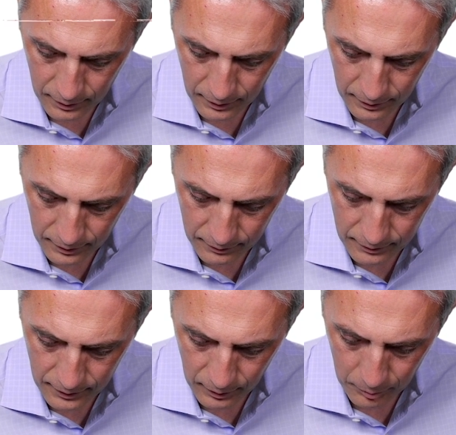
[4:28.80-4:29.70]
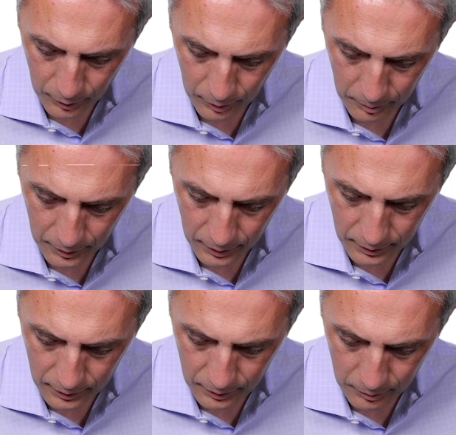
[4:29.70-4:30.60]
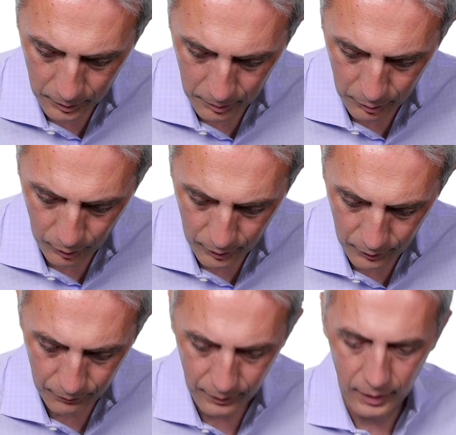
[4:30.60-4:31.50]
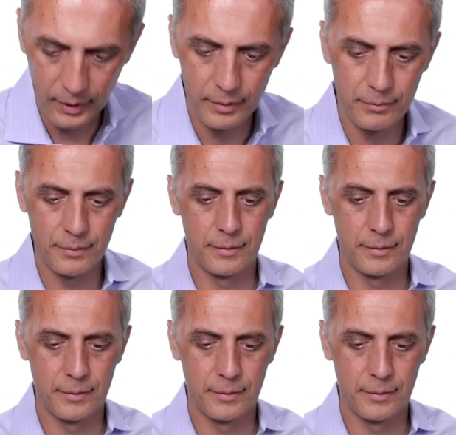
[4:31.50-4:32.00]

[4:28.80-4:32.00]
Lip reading: and this tail probability to be 0.05,